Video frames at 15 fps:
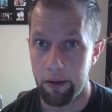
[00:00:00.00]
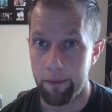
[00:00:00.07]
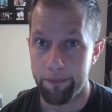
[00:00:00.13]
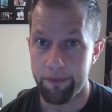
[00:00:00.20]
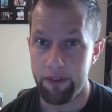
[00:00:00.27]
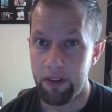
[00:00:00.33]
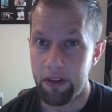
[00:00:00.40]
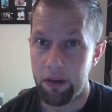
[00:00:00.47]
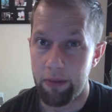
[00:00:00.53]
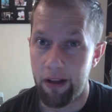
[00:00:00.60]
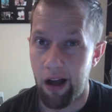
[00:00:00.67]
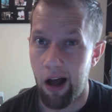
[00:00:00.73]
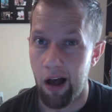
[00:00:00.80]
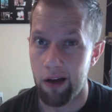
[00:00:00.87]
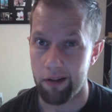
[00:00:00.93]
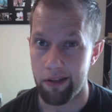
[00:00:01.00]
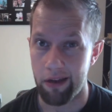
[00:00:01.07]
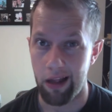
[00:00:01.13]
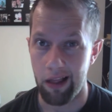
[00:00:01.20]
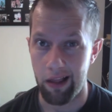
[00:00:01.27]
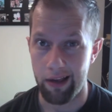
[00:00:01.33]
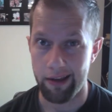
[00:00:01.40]
It's a little bit hotter than
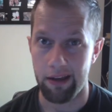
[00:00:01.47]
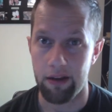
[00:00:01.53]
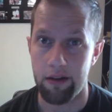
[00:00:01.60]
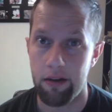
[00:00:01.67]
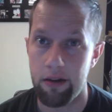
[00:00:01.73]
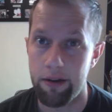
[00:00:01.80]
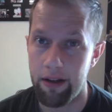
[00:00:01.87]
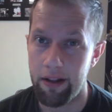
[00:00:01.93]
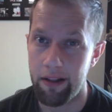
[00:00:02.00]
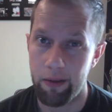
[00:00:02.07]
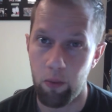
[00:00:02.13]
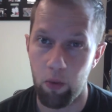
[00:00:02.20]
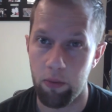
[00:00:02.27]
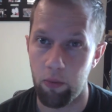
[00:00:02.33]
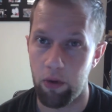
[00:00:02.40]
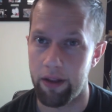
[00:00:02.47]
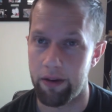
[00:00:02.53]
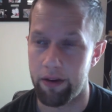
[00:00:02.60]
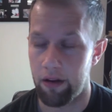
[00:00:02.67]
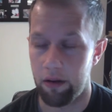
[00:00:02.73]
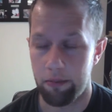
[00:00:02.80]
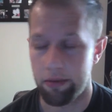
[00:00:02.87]
I like it. And I like warm weather
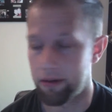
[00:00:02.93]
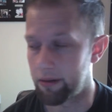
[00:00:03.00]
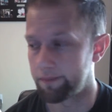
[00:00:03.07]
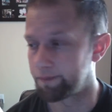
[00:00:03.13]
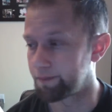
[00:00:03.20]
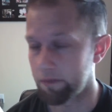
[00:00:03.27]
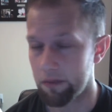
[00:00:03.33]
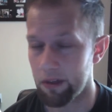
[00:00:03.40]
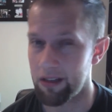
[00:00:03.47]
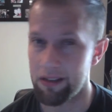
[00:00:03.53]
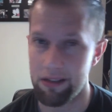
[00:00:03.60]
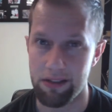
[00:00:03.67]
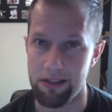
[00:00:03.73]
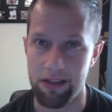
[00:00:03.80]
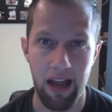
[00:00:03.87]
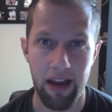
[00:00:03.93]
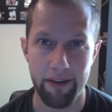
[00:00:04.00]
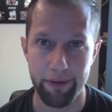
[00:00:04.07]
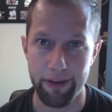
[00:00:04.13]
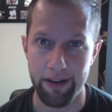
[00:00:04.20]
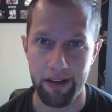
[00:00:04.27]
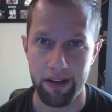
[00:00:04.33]
and all, but it was just kind of
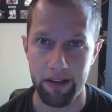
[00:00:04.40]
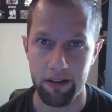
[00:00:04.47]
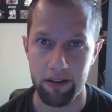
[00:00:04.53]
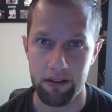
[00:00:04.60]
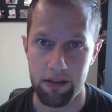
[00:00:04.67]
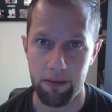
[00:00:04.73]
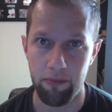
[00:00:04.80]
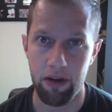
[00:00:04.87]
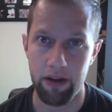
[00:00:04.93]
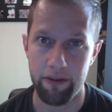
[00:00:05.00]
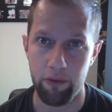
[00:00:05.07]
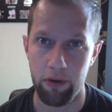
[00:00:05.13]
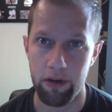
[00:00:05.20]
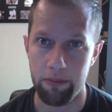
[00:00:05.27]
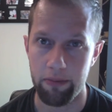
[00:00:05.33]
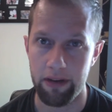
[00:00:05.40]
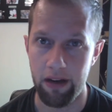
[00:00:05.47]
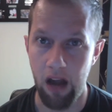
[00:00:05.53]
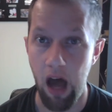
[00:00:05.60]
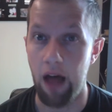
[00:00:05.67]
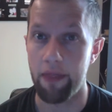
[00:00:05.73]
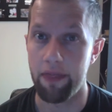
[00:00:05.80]
ridiculous. I'm ready for it to be
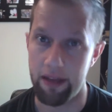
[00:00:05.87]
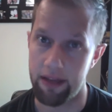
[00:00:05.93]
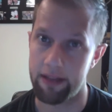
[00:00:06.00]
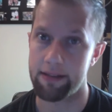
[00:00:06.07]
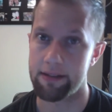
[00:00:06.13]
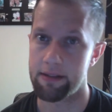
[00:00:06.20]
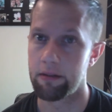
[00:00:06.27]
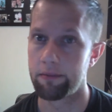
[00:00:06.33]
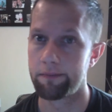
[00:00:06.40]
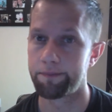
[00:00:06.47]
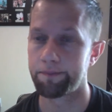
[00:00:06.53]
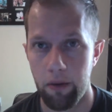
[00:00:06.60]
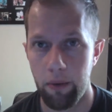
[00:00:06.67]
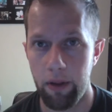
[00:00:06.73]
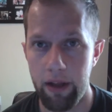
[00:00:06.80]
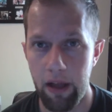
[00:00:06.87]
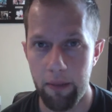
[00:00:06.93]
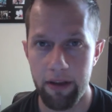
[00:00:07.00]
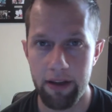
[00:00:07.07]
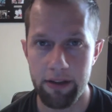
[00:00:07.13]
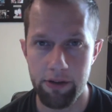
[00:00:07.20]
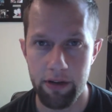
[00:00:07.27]
not this. Well, I got
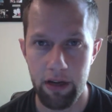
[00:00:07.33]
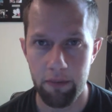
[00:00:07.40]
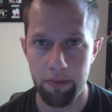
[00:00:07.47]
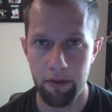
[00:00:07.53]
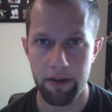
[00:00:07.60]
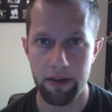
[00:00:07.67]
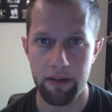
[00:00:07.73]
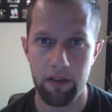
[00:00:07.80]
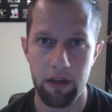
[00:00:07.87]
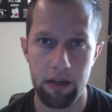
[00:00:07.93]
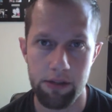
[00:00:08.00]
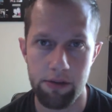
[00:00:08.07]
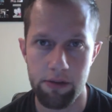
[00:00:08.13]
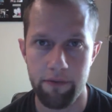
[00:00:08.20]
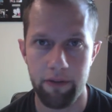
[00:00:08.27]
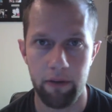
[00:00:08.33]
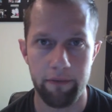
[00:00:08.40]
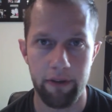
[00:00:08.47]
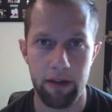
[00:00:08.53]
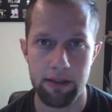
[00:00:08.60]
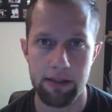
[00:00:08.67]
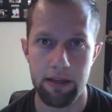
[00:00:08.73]
my entry up on the DVX User Film
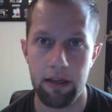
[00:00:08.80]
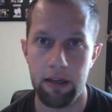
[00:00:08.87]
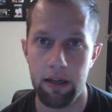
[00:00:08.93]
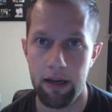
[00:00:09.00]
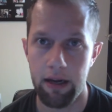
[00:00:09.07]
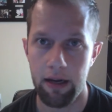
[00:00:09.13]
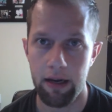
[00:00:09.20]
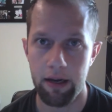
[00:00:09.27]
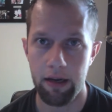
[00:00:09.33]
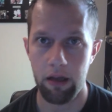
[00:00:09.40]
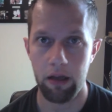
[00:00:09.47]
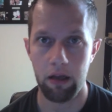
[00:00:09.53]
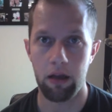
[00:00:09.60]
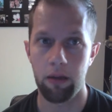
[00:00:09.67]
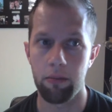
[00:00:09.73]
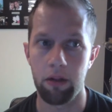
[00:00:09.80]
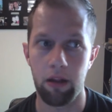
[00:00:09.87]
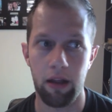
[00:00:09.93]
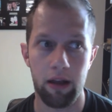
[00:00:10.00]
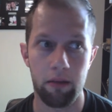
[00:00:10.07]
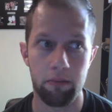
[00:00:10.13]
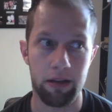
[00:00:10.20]
Fest, and I'm
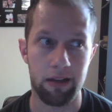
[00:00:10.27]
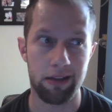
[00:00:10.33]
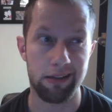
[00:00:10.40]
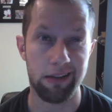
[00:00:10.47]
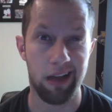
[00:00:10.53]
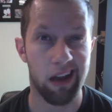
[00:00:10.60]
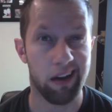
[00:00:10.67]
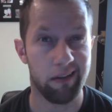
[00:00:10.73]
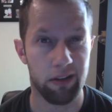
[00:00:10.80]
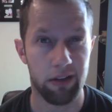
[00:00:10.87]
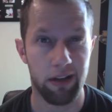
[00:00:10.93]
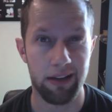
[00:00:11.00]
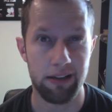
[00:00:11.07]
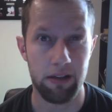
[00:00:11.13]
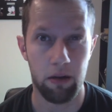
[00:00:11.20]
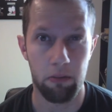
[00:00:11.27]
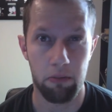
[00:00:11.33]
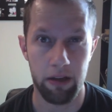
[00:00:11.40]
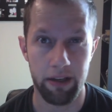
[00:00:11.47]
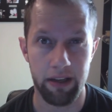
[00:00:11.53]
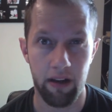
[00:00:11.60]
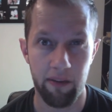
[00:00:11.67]
glad because it's kind of a nice little
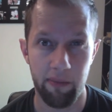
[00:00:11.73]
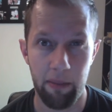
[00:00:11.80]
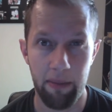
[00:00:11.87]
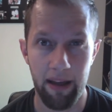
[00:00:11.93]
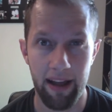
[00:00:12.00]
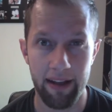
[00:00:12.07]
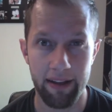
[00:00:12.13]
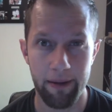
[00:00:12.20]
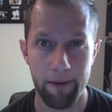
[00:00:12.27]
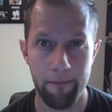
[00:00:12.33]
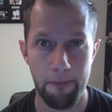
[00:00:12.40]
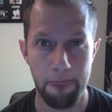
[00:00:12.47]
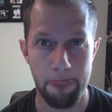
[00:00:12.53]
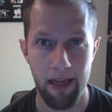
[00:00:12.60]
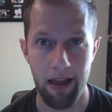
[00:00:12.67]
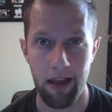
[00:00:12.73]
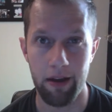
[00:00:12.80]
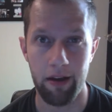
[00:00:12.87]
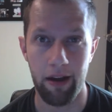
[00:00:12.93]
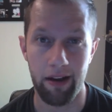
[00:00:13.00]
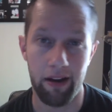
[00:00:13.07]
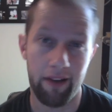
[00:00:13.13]
monkey off my back,
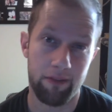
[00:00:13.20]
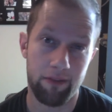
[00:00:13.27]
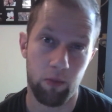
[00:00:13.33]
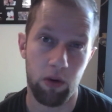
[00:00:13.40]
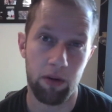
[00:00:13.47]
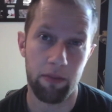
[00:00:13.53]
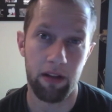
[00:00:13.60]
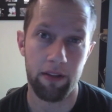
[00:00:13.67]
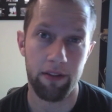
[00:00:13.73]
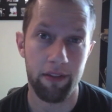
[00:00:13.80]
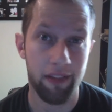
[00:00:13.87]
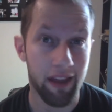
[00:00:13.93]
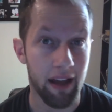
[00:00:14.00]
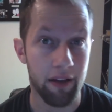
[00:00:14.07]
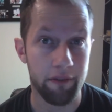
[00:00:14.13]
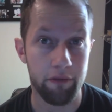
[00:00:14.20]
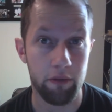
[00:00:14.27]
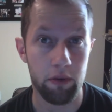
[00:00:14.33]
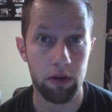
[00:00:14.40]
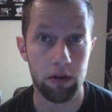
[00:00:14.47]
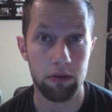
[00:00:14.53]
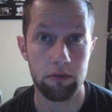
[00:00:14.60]
and I don't have to worry about that
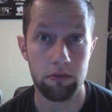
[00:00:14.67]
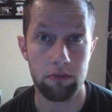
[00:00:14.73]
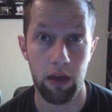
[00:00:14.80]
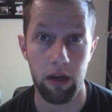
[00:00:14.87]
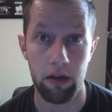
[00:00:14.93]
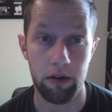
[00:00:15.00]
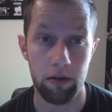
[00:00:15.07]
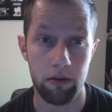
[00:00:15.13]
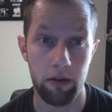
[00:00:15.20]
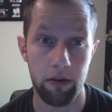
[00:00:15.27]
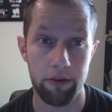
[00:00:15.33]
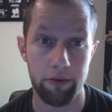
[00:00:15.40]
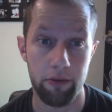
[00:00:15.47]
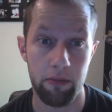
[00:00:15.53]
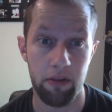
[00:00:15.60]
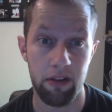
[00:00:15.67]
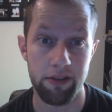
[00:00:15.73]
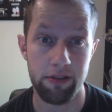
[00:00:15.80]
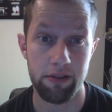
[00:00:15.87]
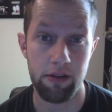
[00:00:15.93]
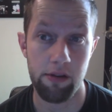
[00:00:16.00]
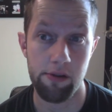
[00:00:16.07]
for, I don't know, another 3
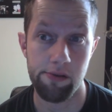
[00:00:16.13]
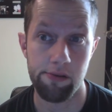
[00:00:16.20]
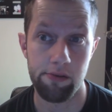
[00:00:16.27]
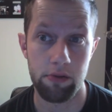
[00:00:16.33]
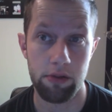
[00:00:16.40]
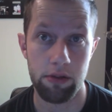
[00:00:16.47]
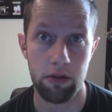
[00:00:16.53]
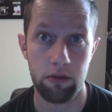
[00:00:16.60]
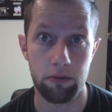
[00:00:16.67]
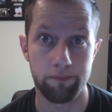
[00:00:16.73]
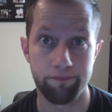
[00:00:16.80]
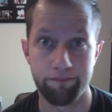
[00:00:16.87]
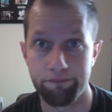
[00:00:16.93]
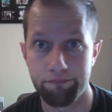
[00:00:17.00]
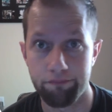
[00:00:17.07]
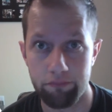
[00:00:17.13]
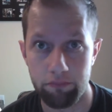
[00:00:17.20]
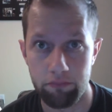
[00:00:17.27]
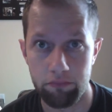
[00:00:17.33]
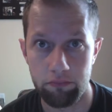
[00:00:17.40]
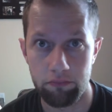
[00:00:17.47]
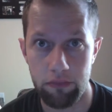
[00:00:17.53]
months or so. So
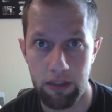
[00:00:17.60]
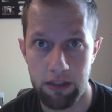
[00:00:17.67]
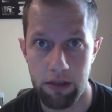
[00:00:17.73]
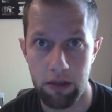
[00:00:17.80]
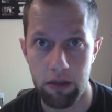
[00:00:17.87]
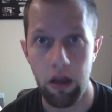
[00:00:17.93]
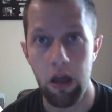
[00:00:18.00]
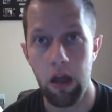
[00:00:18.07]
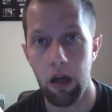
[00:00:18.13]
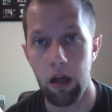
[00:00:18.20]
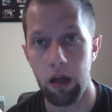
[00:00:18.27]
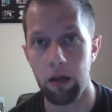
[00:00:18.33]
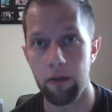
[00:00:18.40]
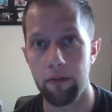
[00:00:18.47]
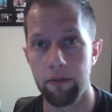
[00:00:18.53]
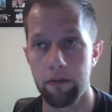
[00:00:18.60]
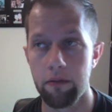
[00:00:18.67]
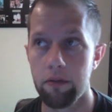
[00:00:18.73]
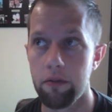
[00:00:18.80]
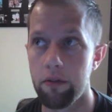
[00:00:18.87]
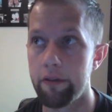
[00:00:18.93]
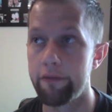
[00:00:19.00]
that's good. The
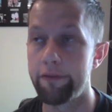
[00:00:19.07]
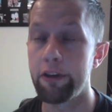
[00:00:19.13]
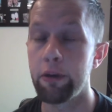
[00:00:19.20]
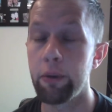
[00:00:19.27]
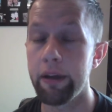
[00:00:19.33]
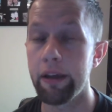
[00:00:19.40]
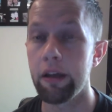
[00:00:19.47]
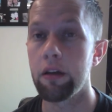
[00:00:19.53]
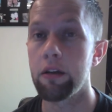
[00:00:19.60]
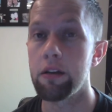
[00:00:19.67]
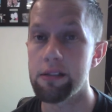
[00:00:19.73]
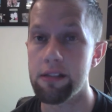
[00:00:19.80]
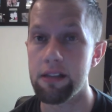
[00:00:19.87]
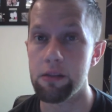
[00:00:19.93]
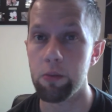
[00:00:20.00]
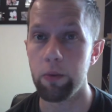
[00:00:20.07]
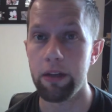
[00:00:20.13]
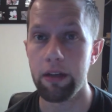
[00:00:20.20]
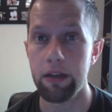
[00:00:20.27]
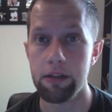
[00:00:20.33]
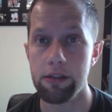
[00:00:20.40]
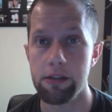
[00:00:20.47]
viewing is this
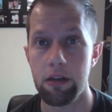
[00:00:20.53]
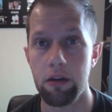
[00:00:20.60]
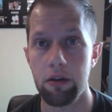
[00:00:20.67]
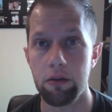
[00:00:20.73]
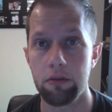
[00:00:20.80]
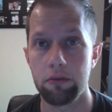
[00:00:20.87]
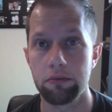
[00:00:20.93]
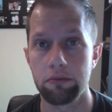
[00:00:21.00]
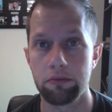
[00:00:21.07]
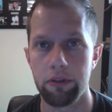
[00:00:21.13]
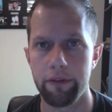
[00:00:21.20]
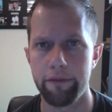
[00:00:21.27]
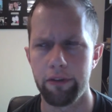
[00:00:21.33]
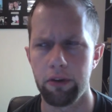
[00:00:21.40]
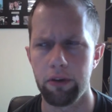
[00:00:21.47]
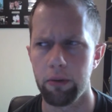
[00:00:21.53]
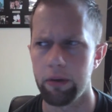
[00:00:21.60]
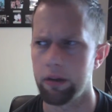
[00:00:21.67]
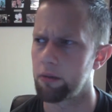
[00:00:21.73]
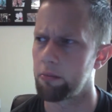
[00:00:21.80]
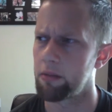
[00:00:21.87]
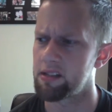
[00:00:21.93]
week, so the
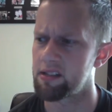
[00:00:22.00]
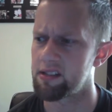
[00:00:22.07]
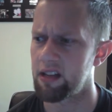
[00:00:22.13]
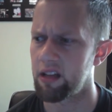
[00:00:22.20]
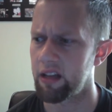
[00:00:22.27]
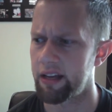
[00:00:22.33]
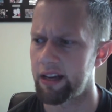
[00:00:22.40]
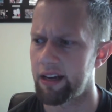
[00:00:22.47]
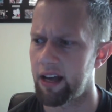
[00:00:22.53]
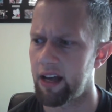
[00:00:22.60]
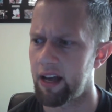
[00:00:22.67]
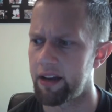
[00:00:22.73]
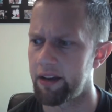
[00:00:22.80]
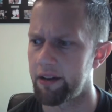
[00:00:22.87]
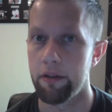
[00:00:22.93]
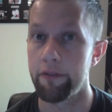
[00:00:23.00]
viewing makes it sound like it died.